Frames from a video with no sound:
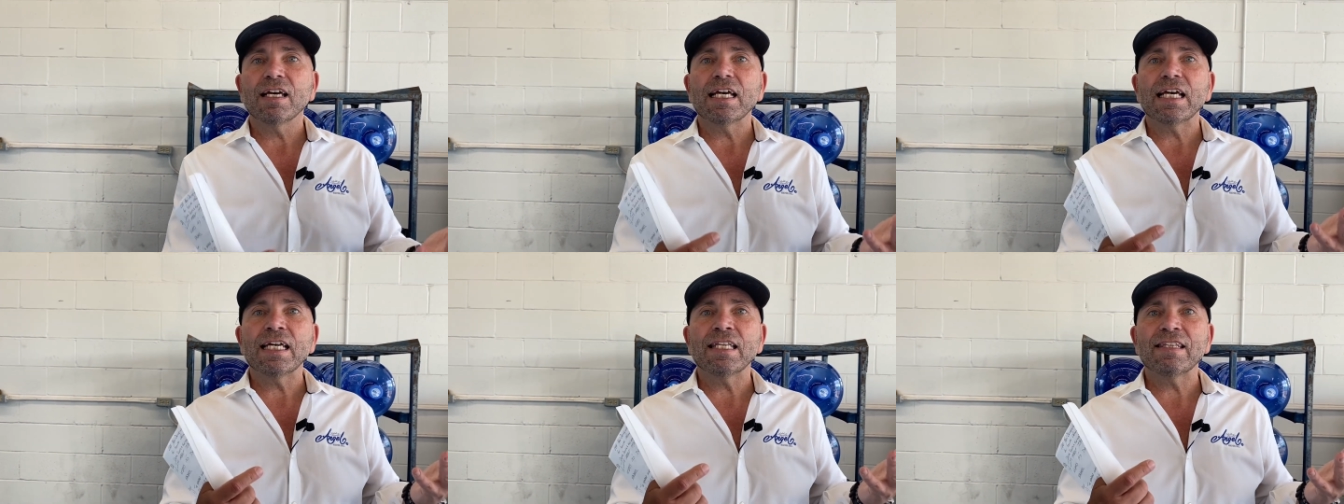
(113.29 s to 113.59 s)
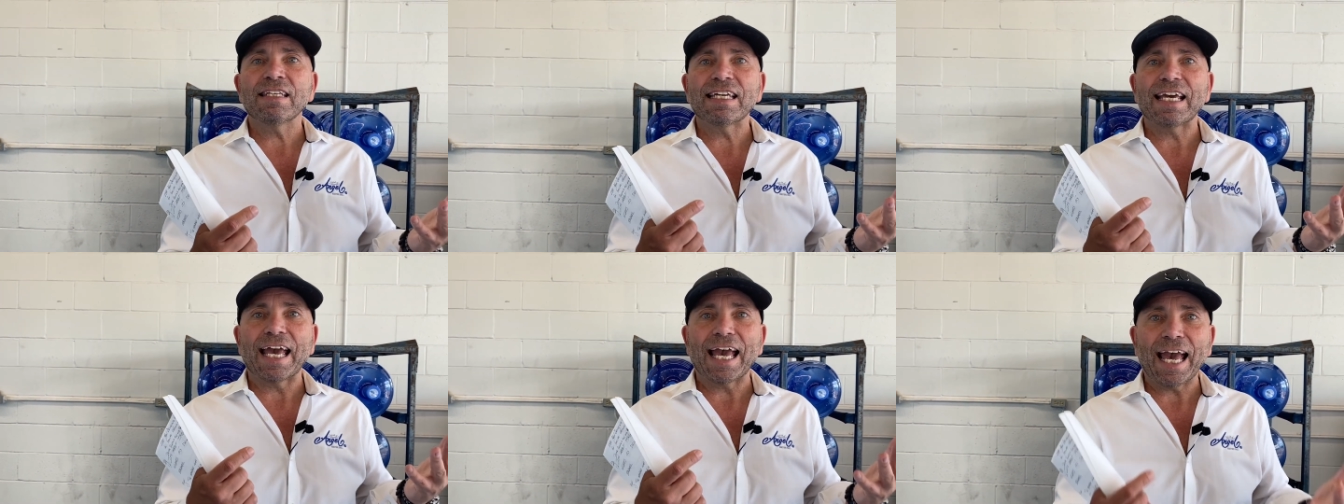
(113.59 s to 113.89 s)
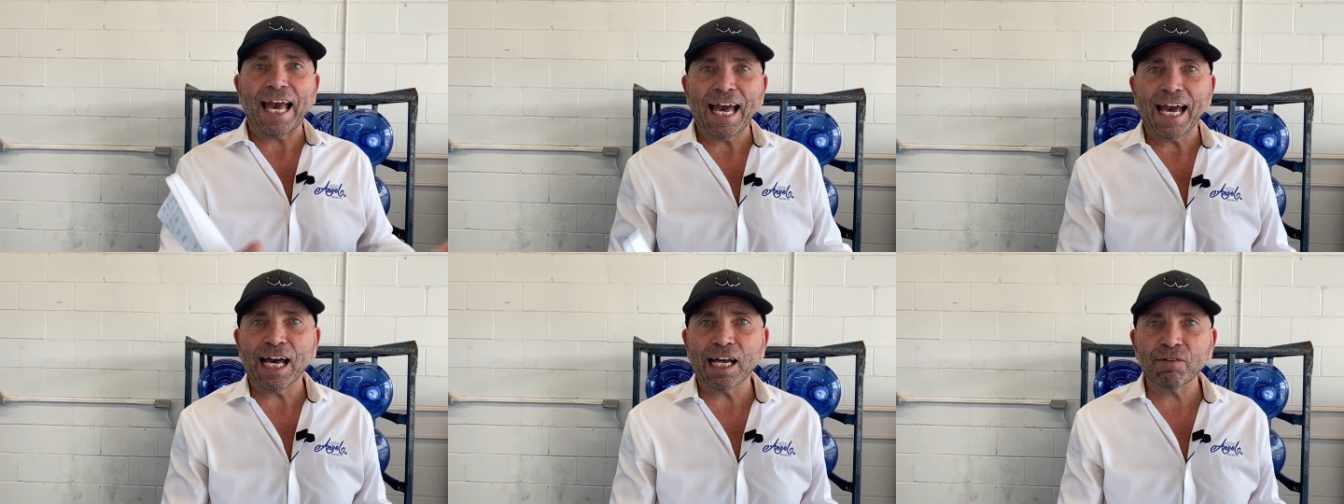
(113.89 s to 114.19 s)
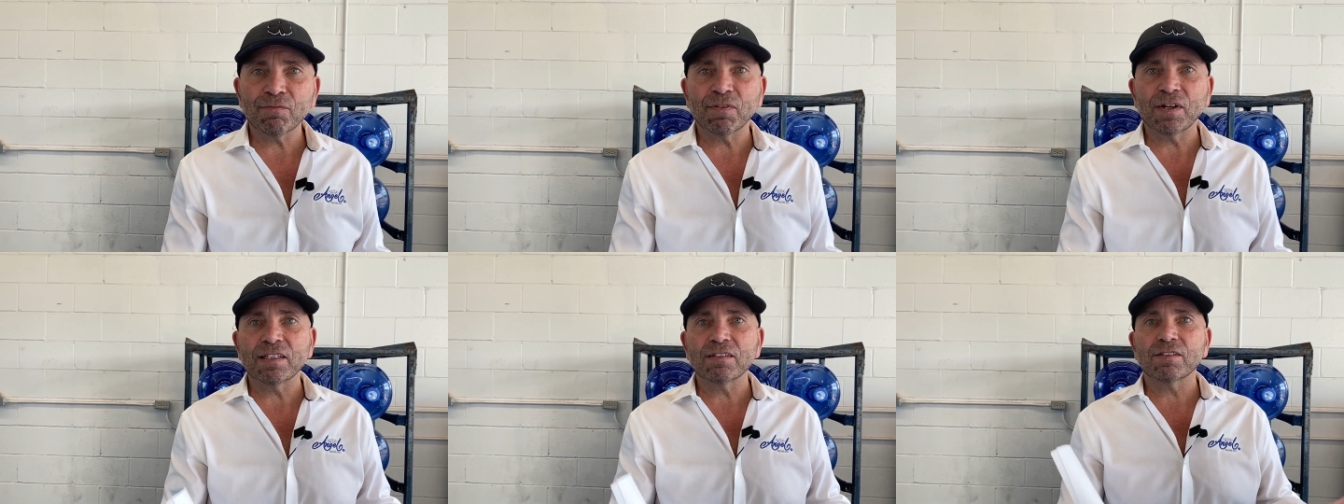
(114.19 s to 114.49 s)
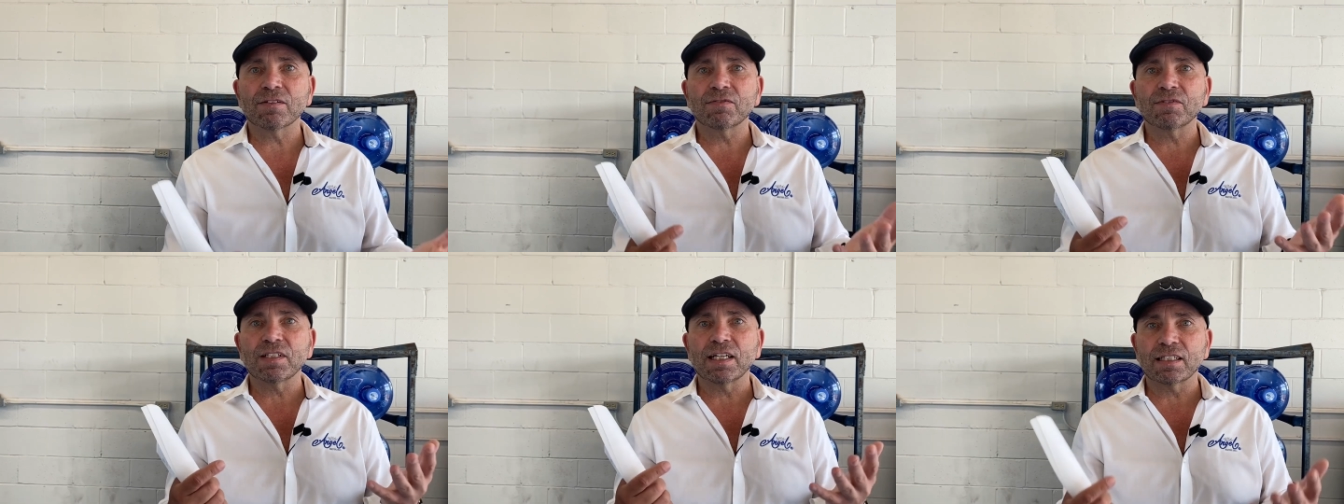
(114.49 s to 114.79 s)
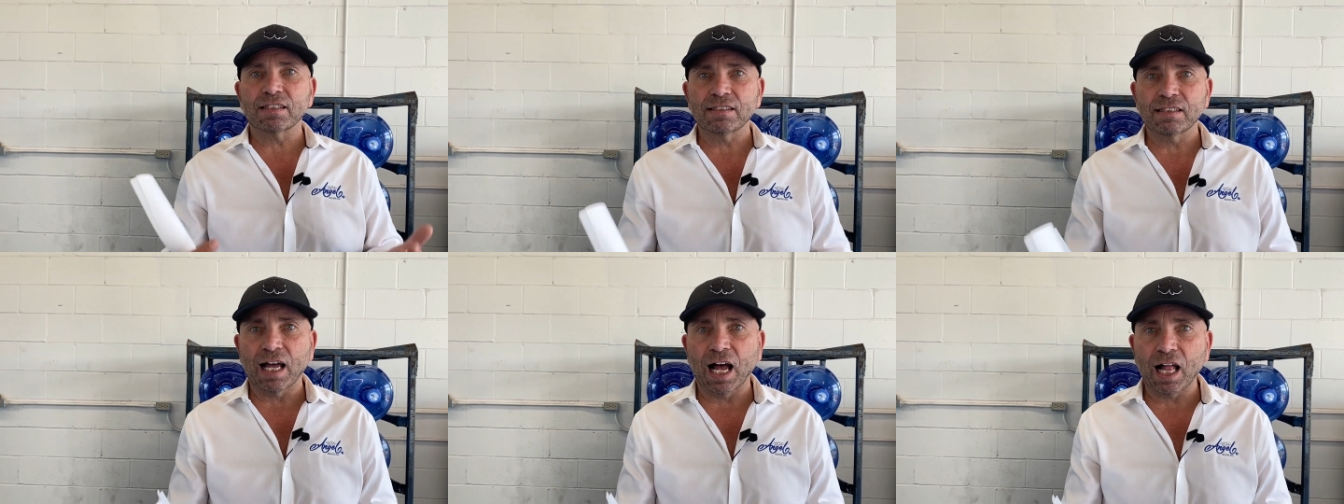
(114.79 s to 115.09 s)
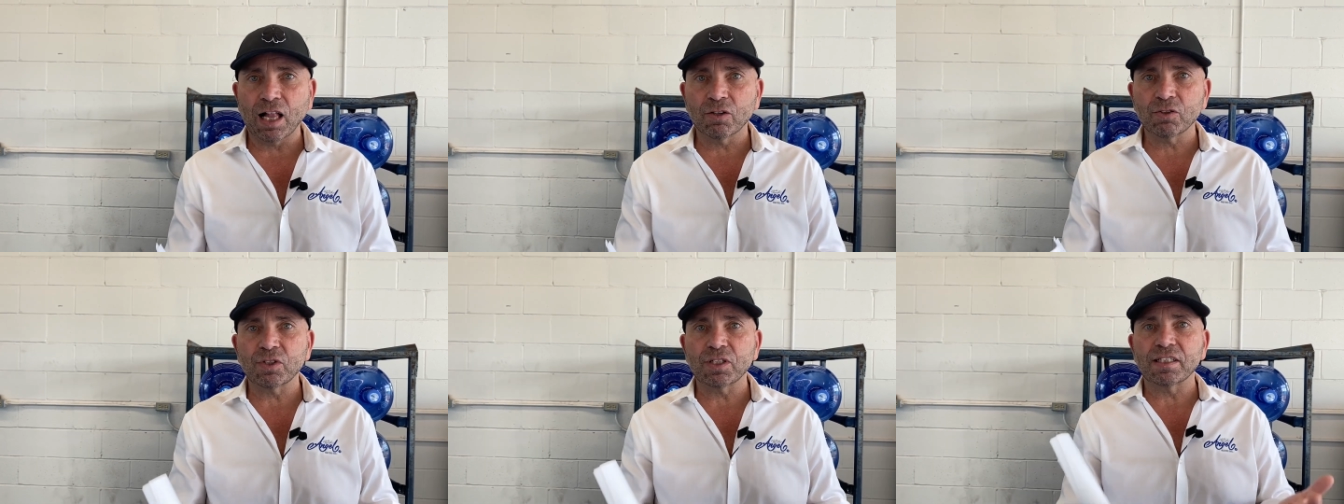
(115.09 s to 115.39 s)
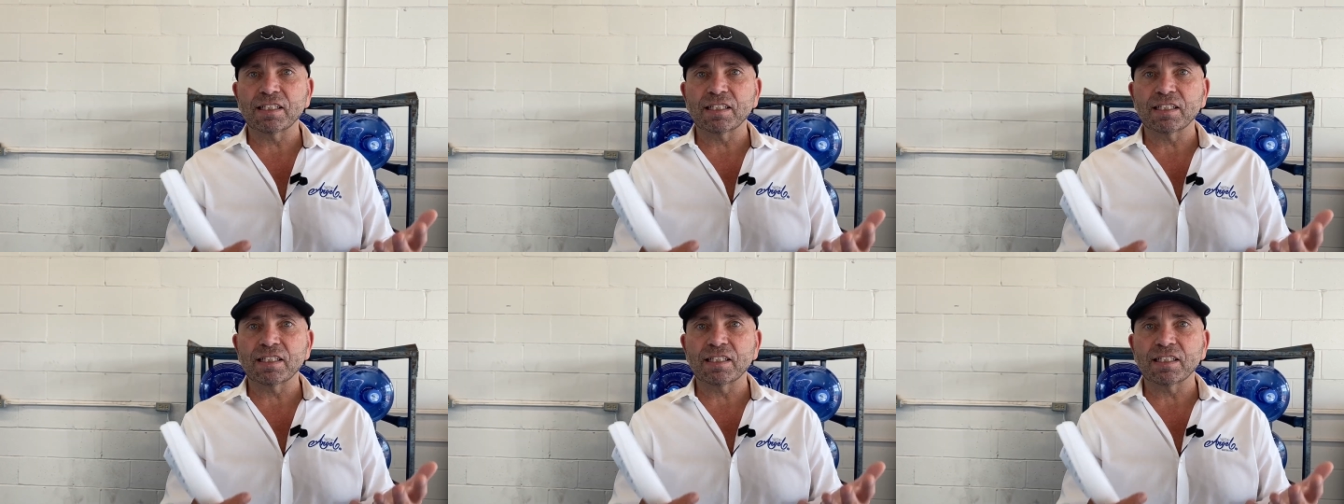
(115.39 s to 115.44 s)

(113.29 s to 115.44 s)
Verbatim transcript: in the advent of technology,